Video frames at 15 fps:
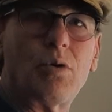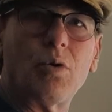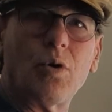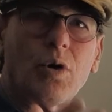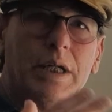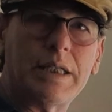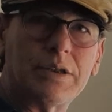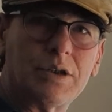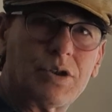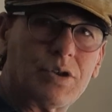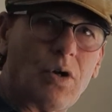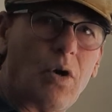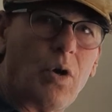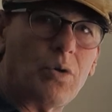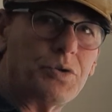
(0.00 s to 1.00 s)
or
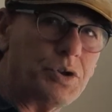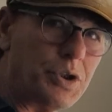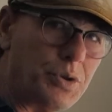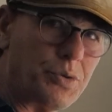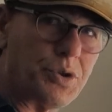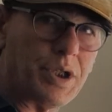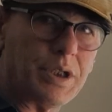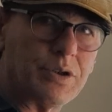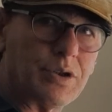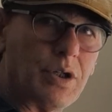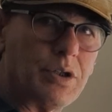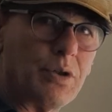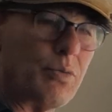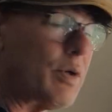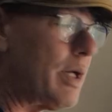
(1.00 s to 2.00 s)
install new things on your